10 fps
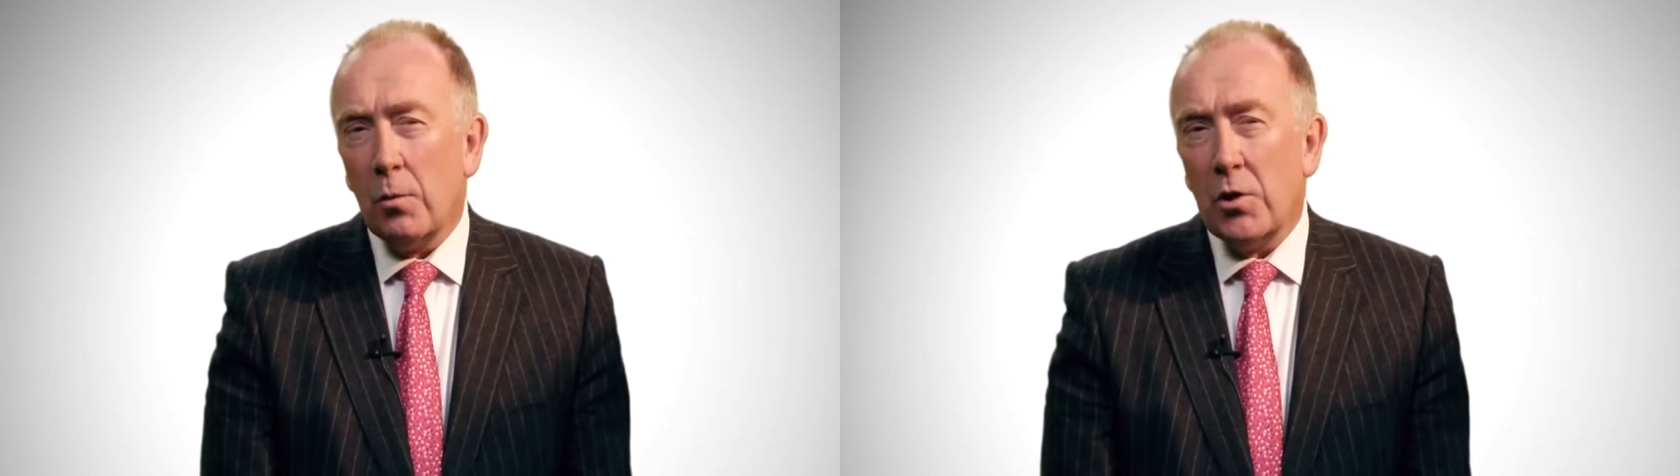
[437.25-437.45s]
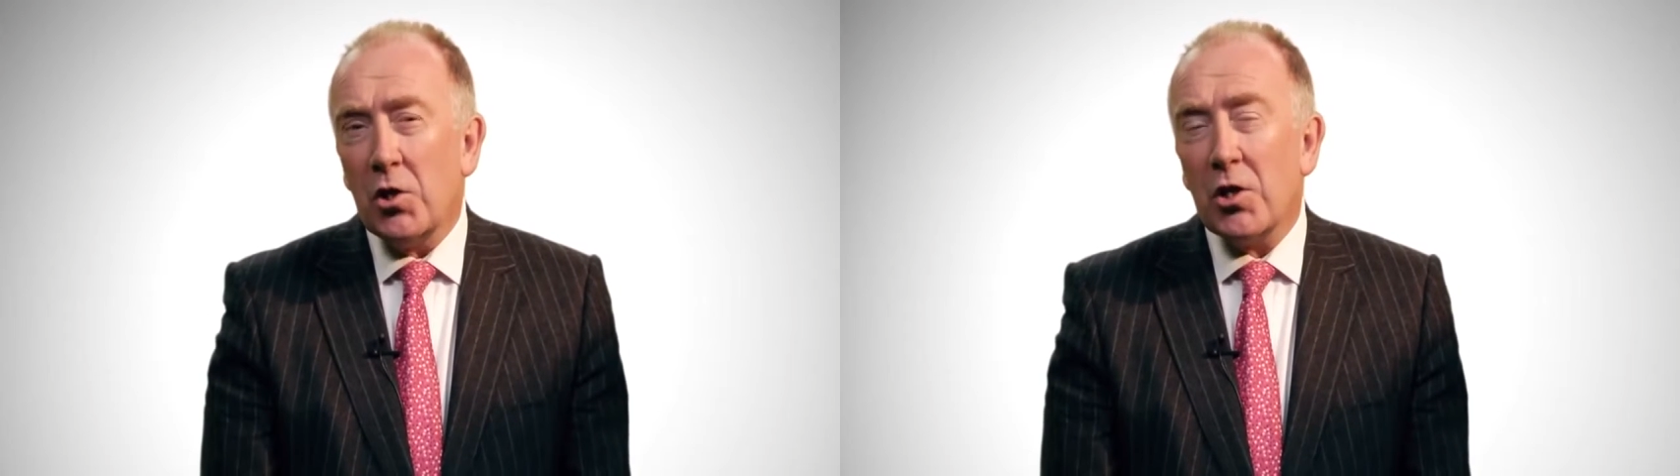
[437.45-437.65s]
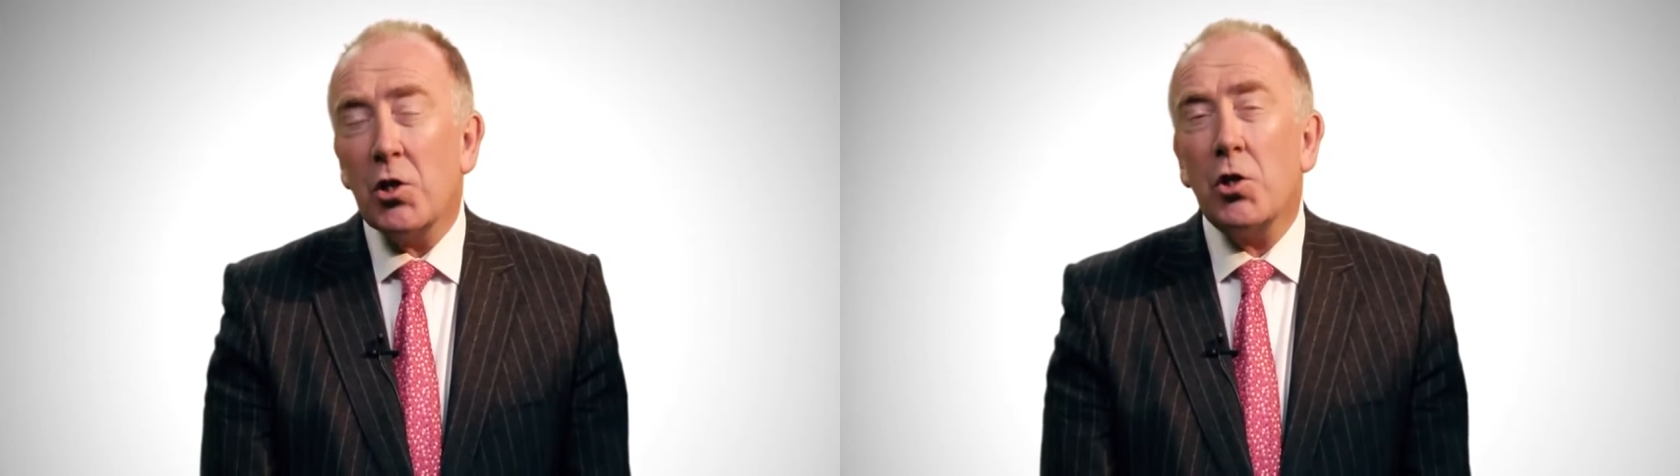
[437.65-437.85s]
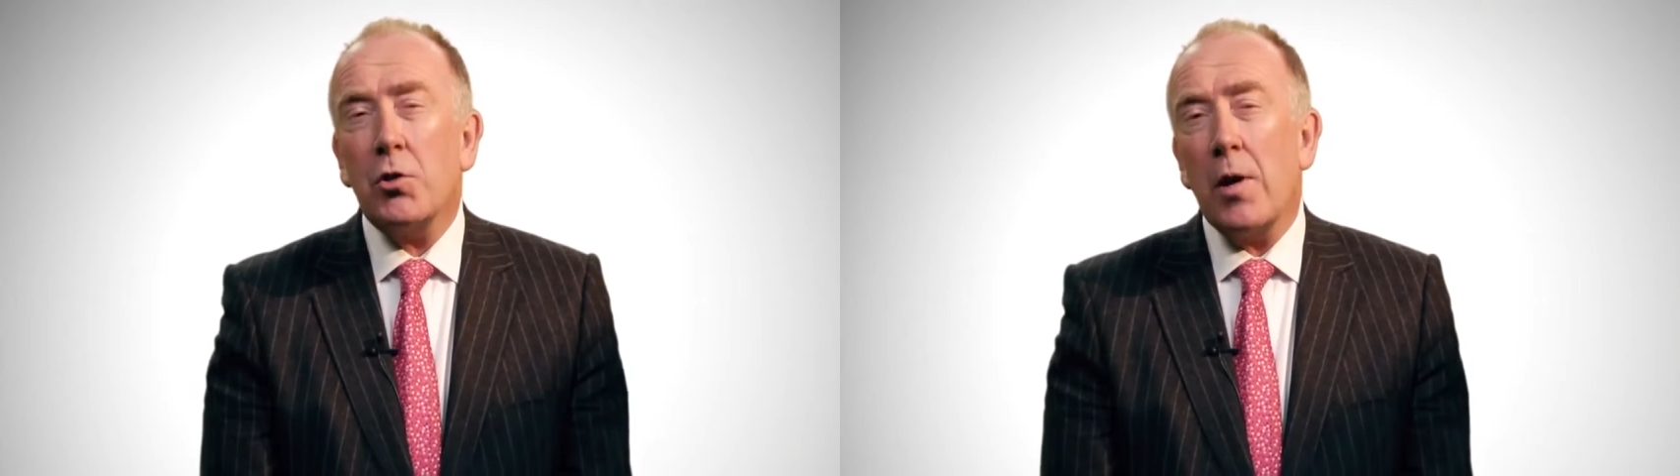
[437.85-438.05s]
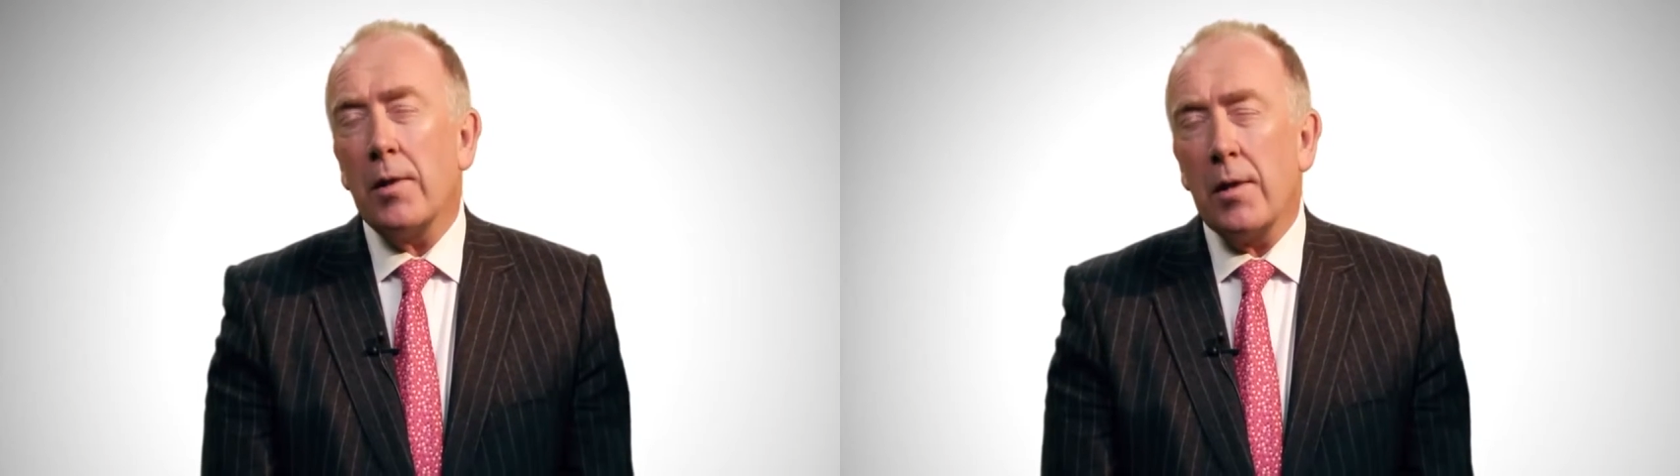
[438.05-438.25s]
which is the
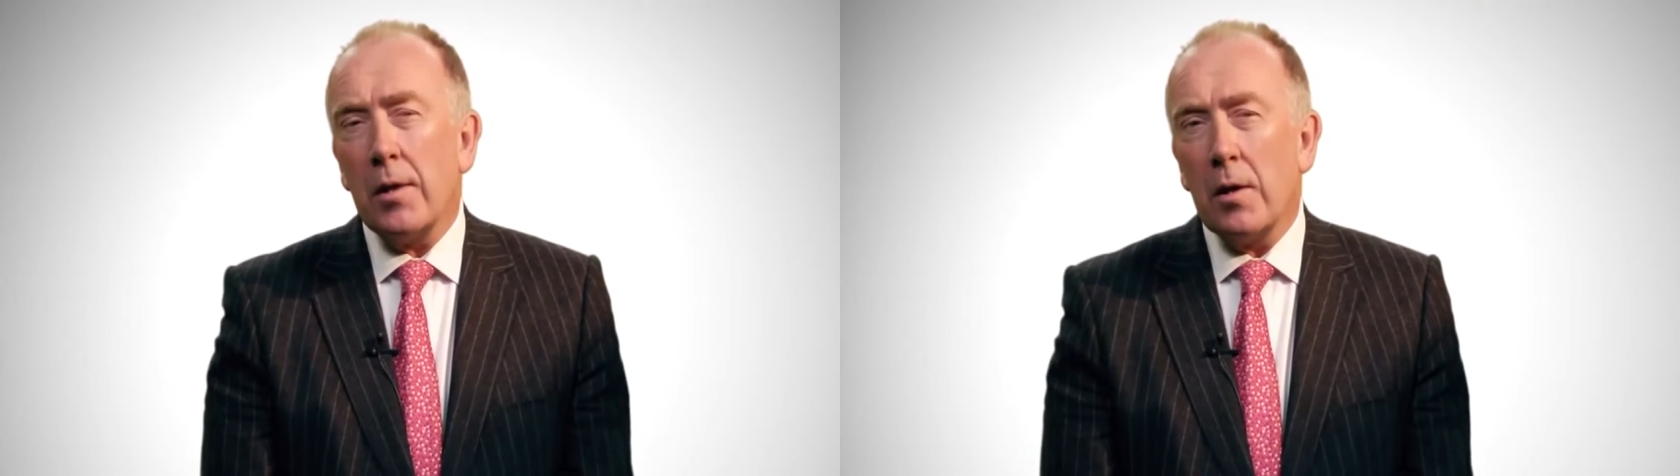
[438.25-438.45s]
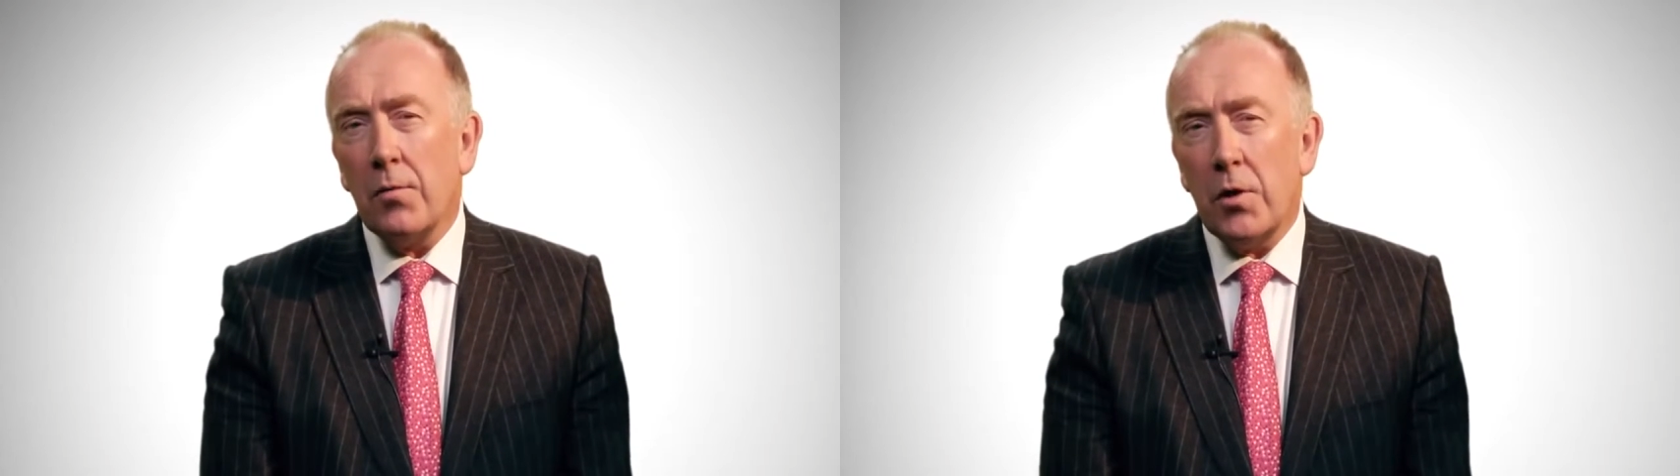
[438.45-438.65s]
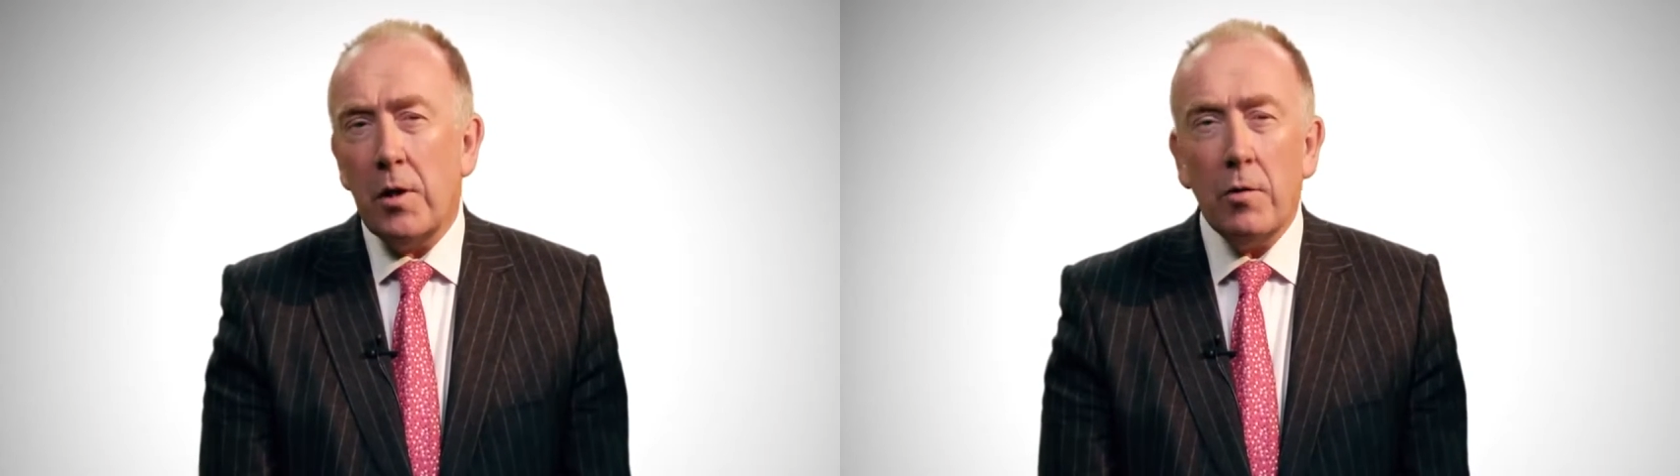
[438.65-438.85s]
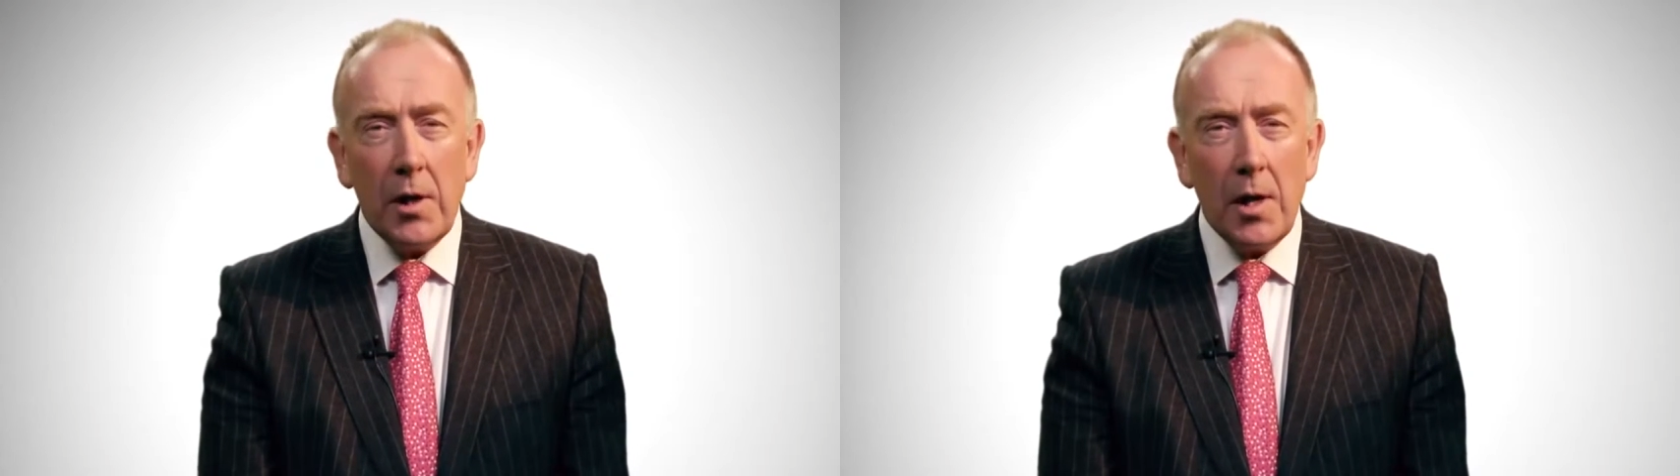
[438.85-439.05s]
strength of the